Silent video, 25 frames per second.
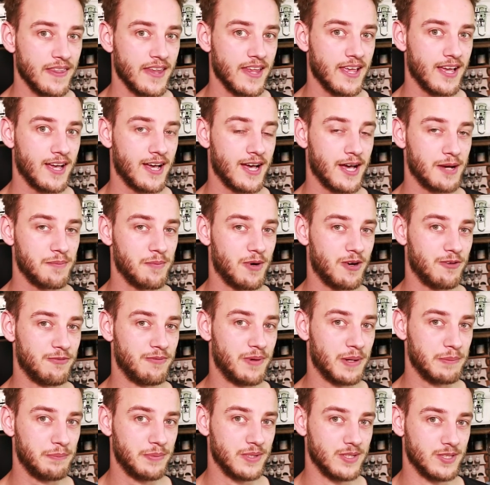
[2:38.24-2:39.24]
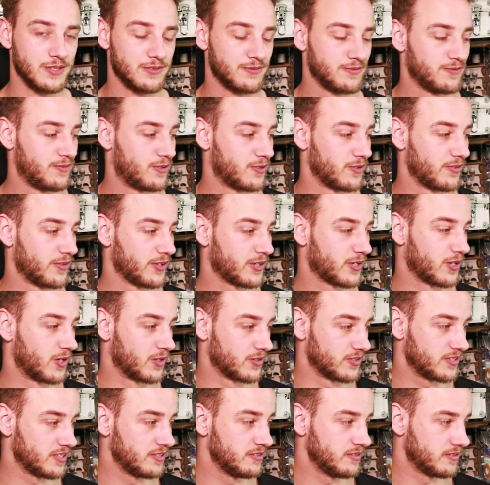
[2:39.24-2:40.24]
of my build for the
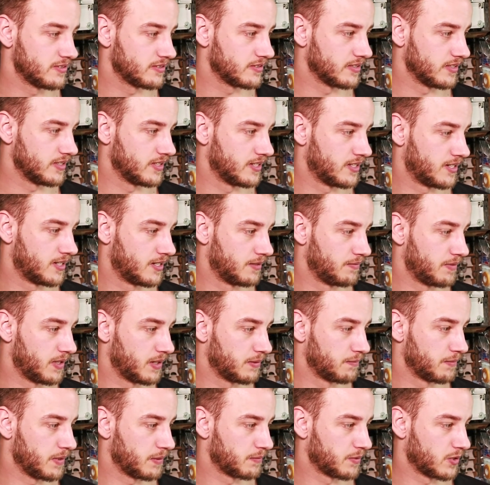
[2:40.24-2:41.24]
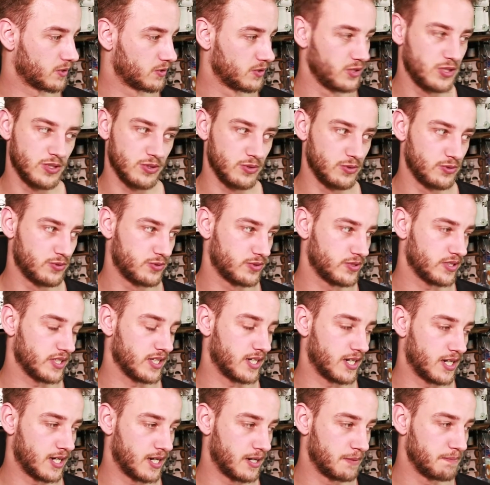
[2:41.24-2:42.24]
contest. I'm gonna use
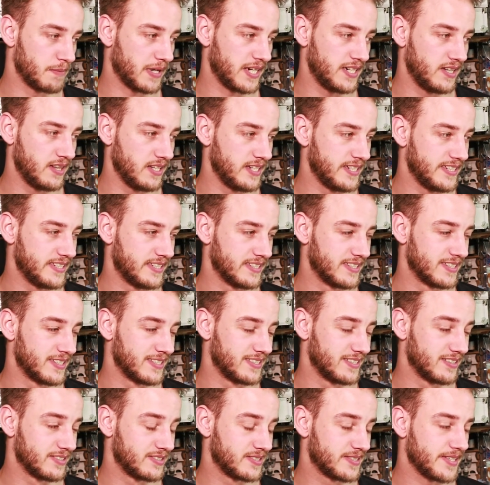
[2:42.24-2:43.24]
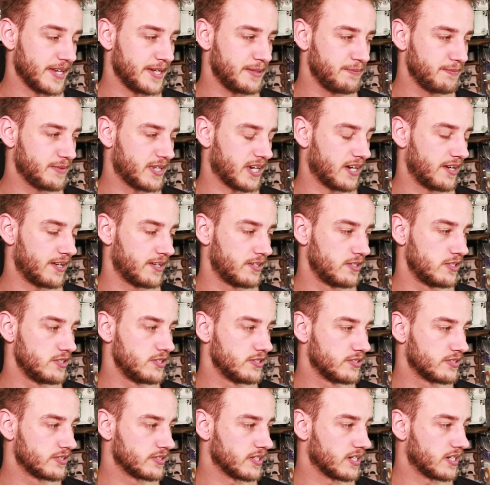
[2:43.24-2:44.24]
mainly the same
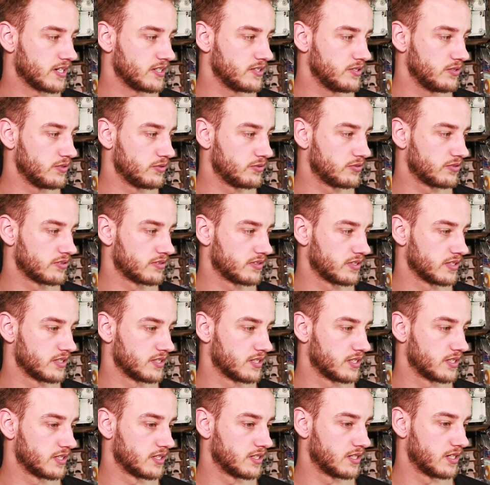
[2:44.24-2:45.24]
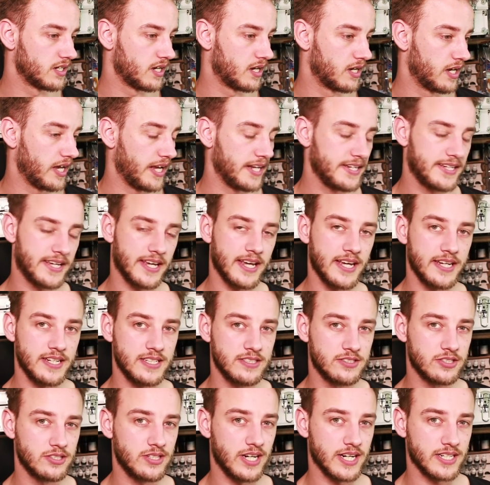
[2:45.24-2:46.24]
colors. I used the AK
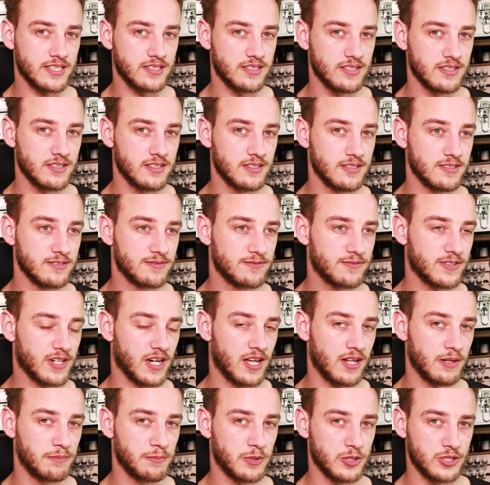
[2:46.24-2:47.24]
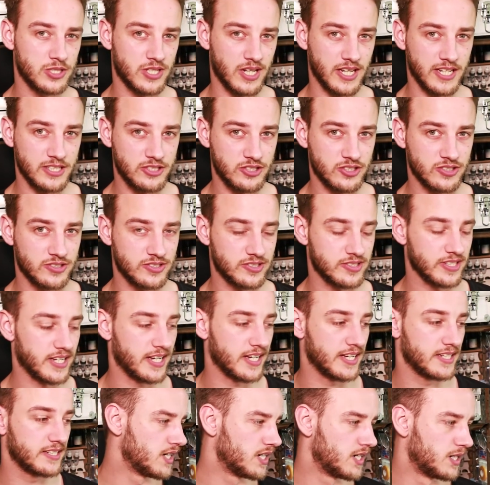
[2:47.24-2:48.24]
Interactive color modulation
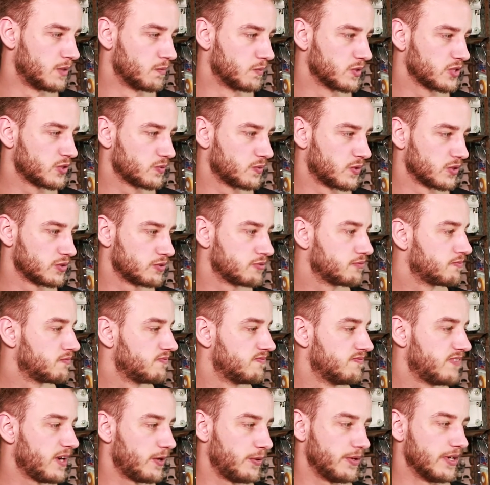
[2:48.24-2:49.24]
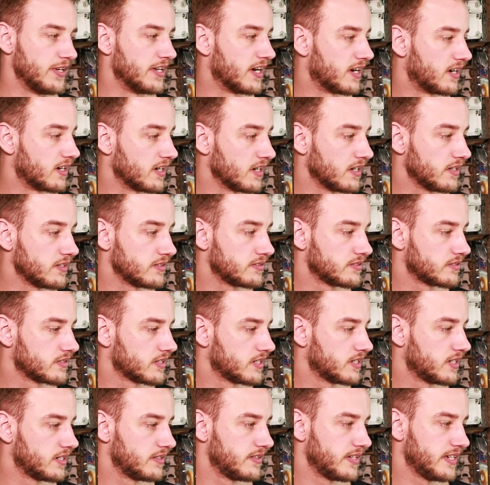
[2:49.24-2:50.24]
set, which was very nice.
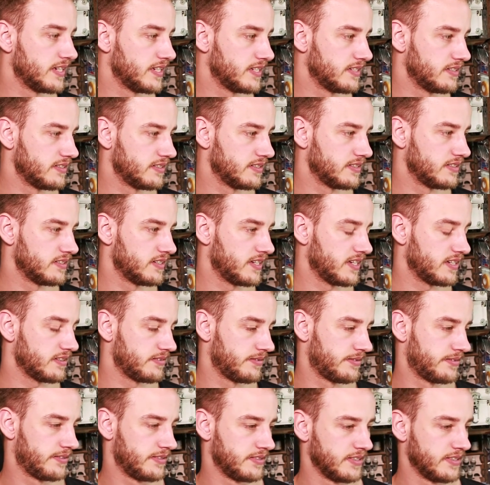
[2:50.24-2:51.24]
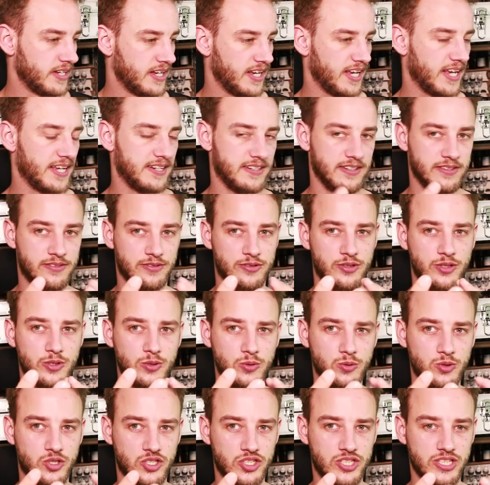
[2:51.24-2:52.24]
It had this
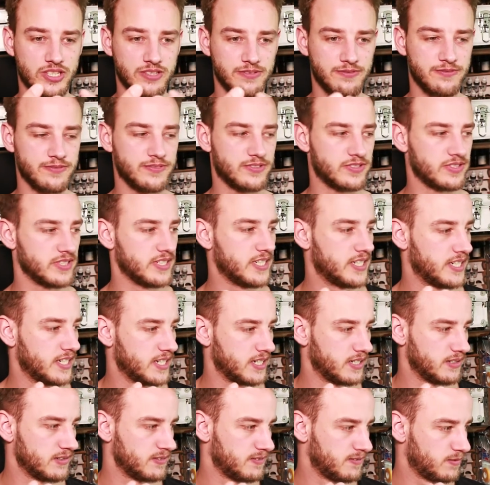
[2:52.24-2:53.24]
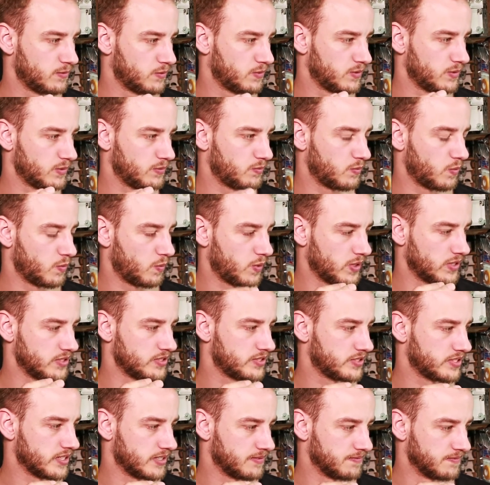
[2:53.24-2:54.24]
hue shift where
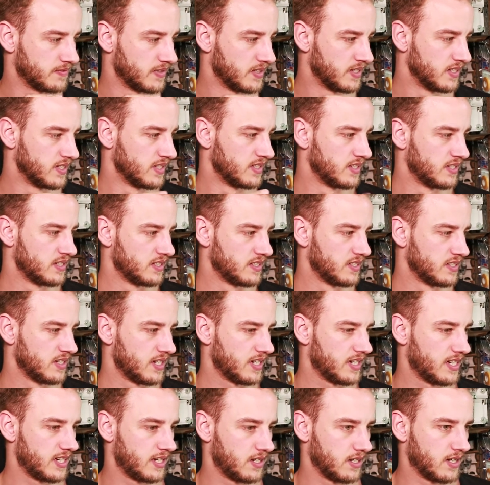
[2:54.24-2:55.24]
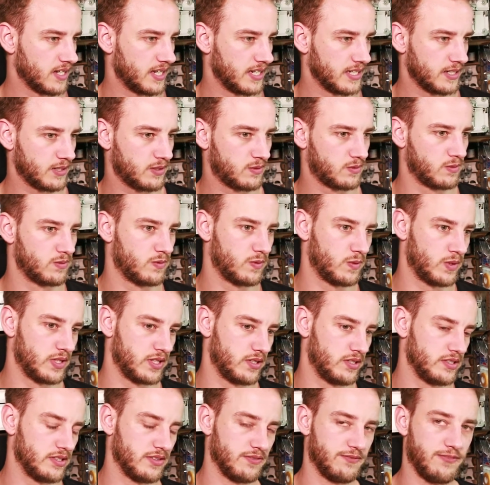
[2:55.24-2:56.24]
some
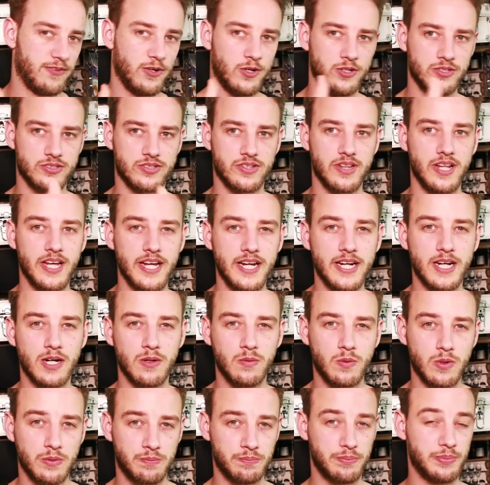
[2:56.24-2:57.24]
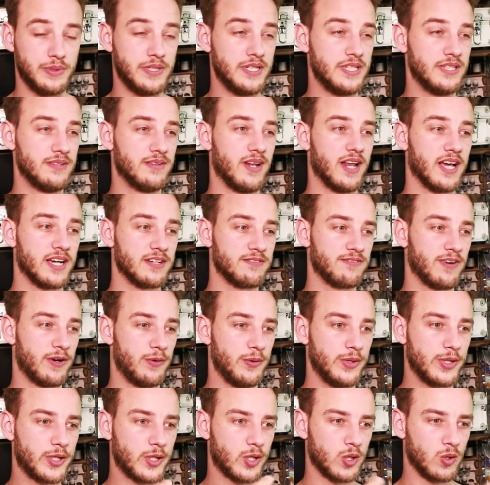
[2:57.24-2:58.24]
where the first layer would be like
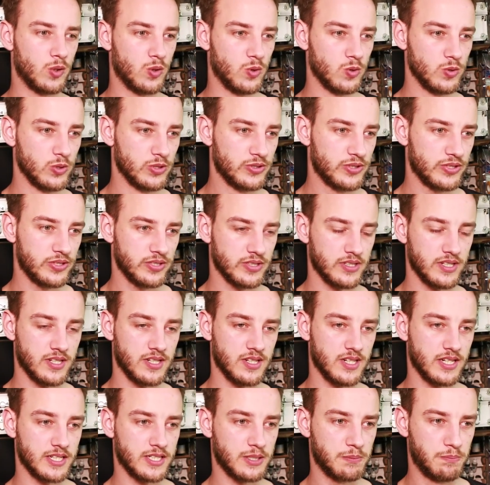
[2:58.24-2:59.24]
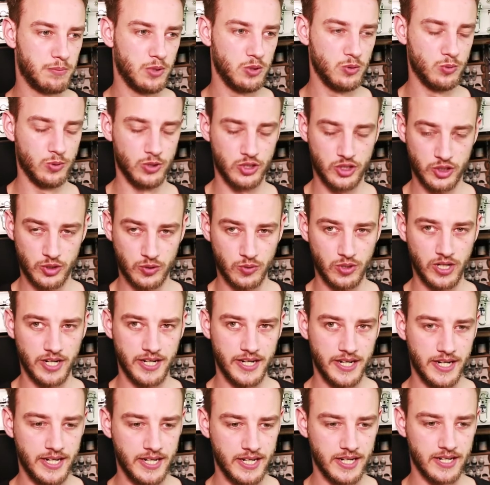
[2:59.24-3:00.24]
very cold, like a bluish
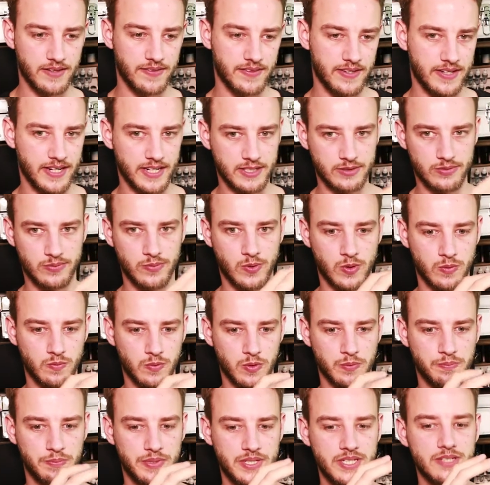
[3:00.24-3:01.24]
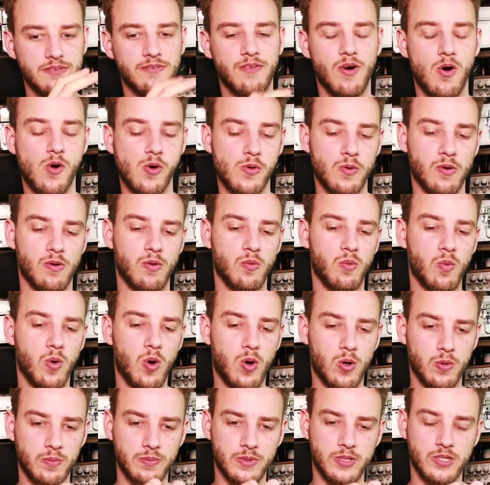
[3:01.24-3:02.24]
gray, and the next one would be a
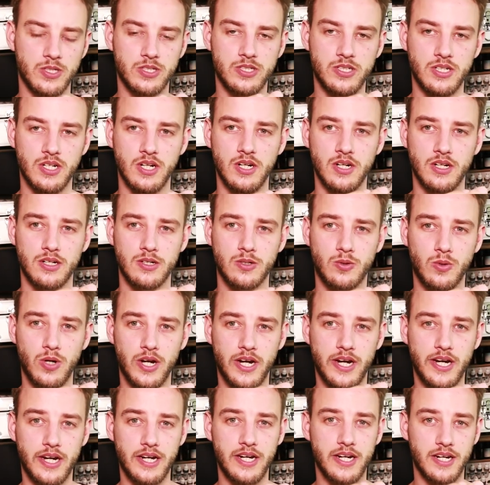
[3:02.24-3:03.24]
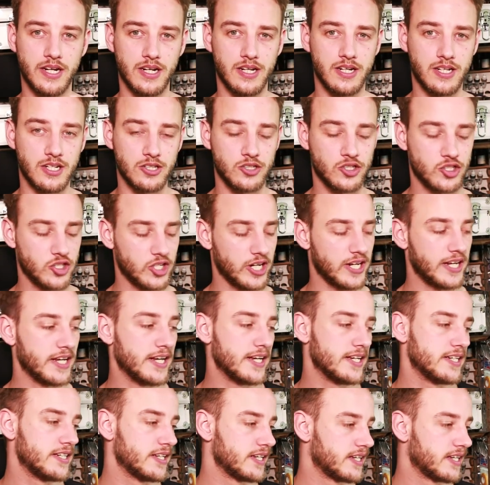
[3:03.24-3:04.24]
warmer gray shade,